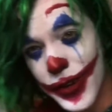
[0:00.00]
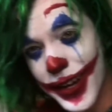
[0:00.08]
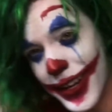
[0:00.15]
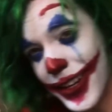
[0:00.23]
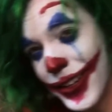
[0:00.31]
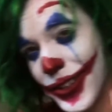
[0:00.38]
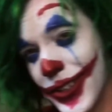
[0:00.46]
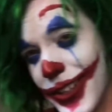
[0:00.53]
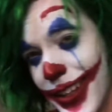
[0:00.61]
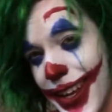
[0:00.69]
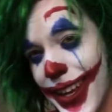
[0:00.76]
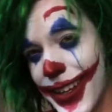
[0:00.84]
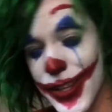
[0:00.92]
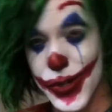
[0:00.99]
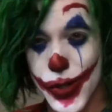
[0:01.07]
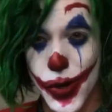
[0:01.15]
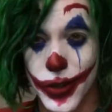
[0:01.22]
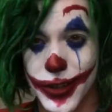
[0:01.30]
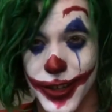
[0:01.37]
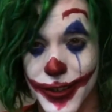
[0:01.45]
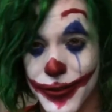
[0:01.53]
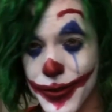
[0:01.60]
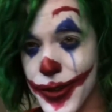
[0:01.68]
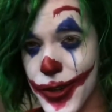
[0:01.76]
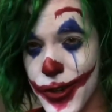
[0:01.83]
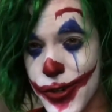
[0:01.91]
how to look like the Joker
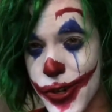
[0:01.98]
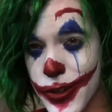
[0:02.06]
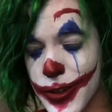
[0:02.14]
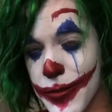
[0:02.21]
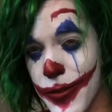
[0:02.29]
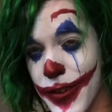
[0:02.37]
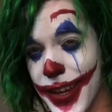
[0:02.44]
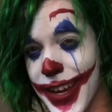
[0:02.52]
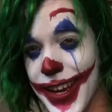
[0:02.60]
from the new Joker movie,